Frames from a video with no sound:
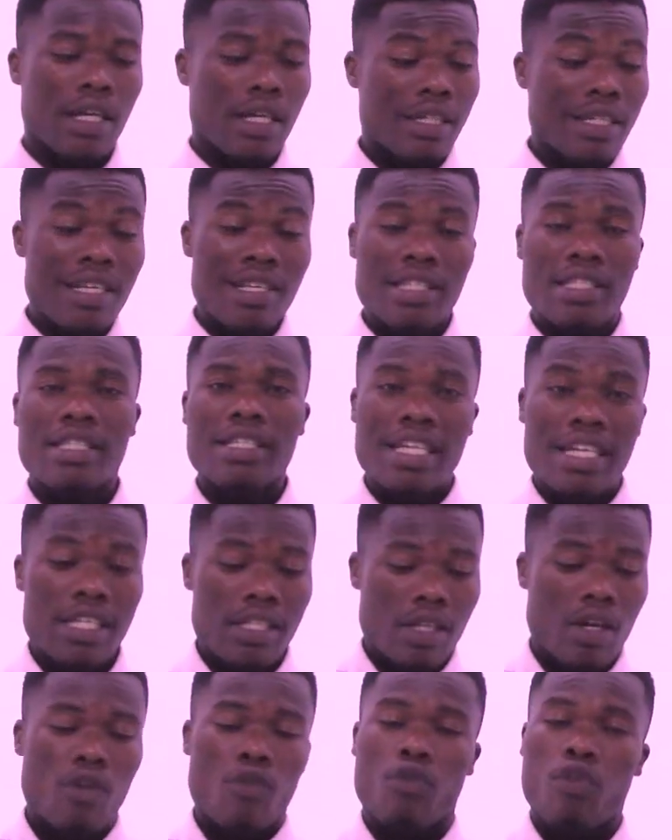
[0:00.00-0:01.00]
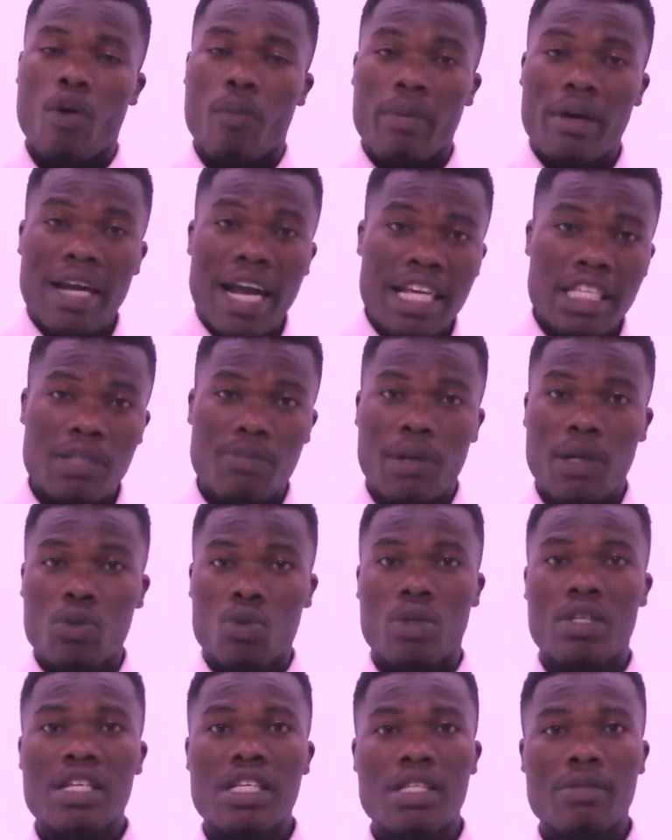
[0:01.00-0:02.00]
This day from last month
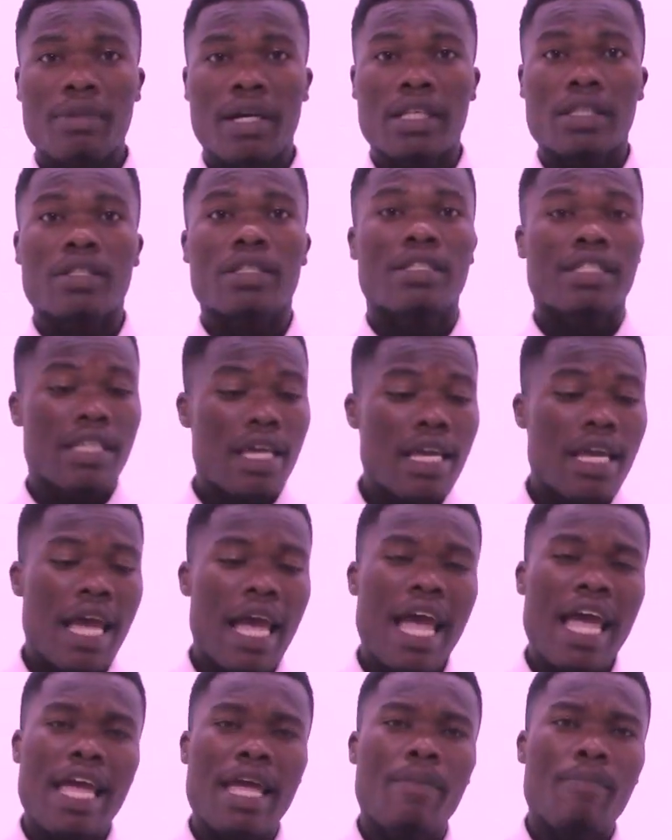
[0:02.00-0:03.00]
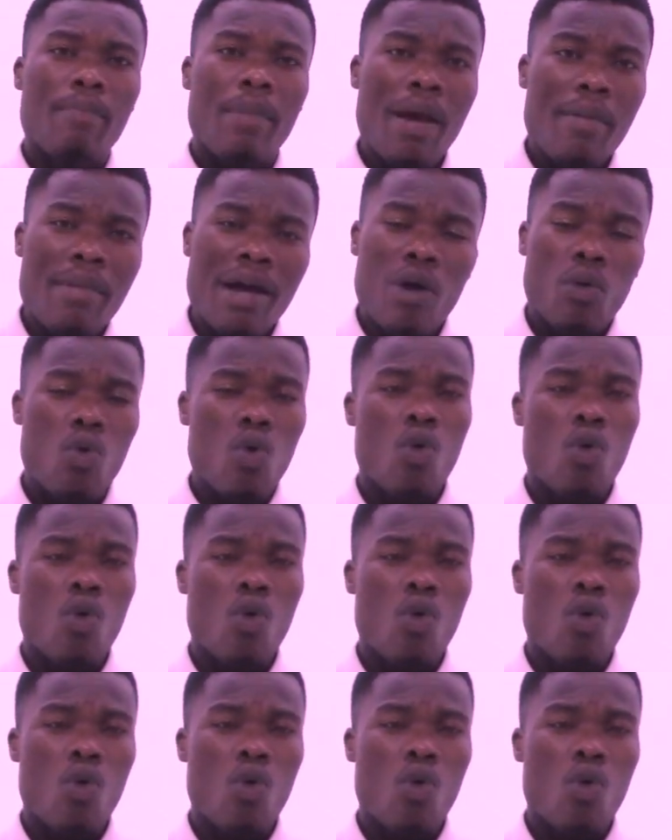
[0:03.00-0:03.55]
to this month, a memo